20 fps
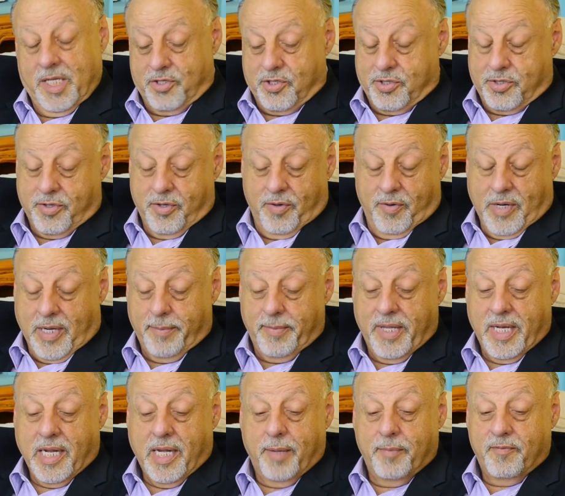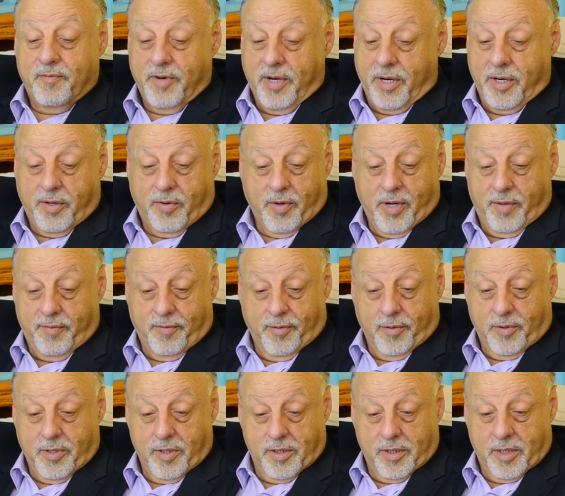It's true. I mean, I'm very
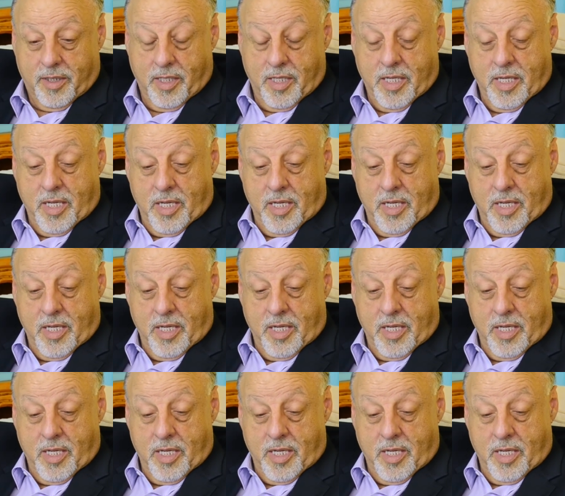grateful because,